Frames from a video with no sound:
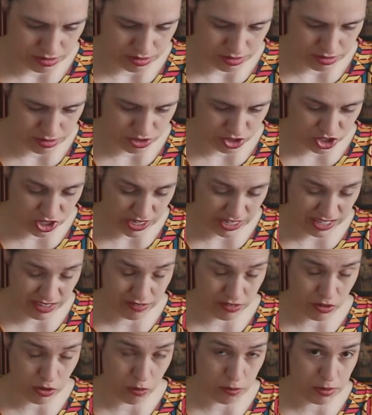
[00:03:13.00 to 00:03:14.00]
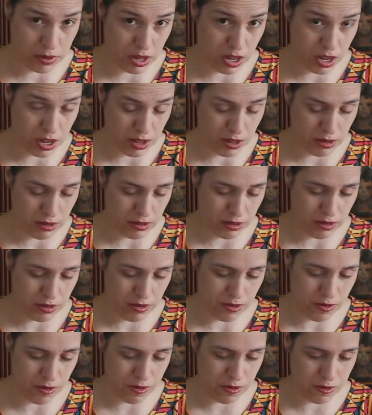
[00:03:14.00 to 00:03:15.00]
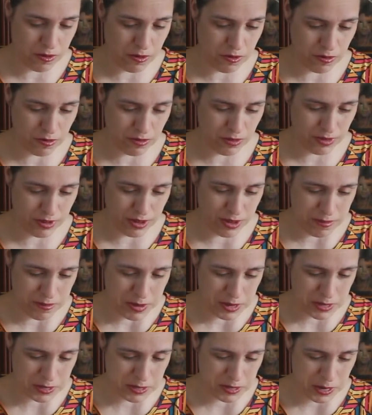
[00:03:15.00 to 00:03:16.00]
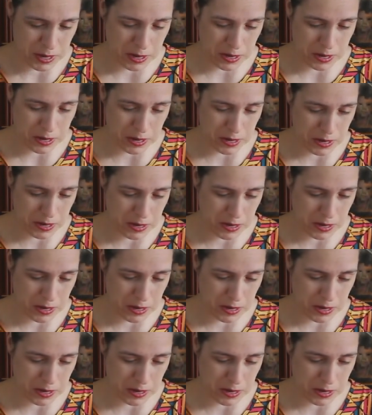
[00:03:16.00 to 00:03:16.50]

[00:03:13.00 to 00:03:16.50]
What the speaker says: Should I even open it? Oh, I'm excited.